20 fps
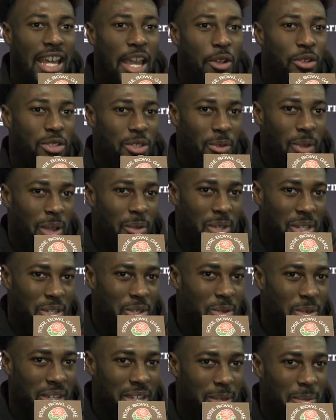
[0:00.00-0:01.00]
was the way we
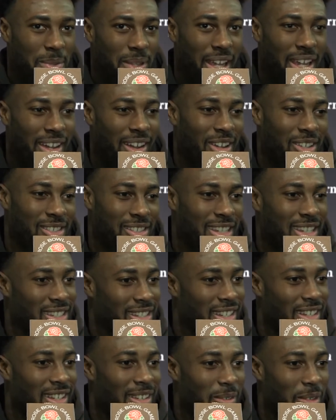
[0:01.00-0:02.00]
knew we could play all
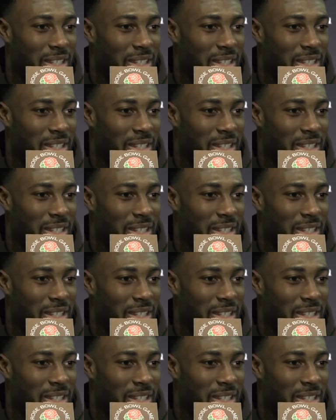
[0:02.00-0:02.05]
season.